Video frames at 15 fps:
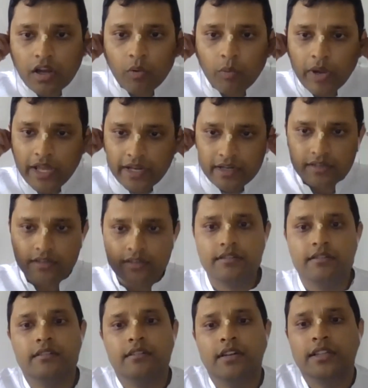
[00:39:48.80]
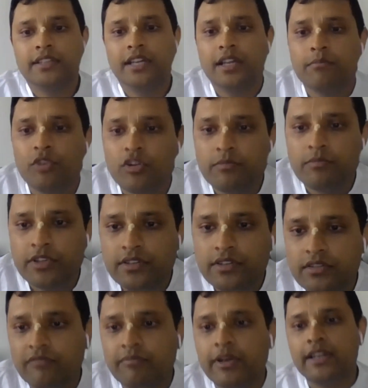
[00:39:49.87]
When at that
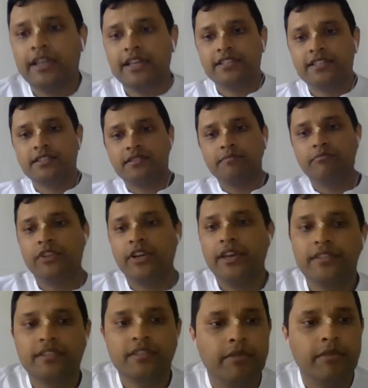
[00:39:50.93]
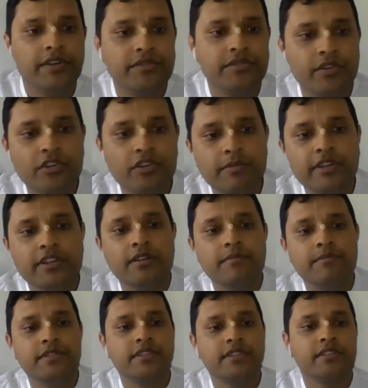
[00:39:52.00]
moment of my last breath, my throat
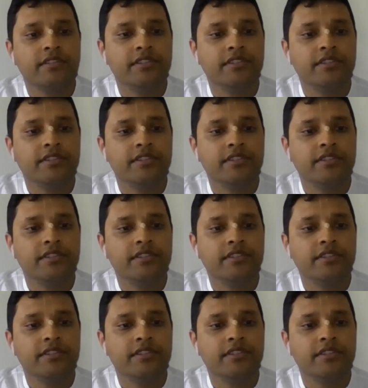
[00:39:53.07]
becomes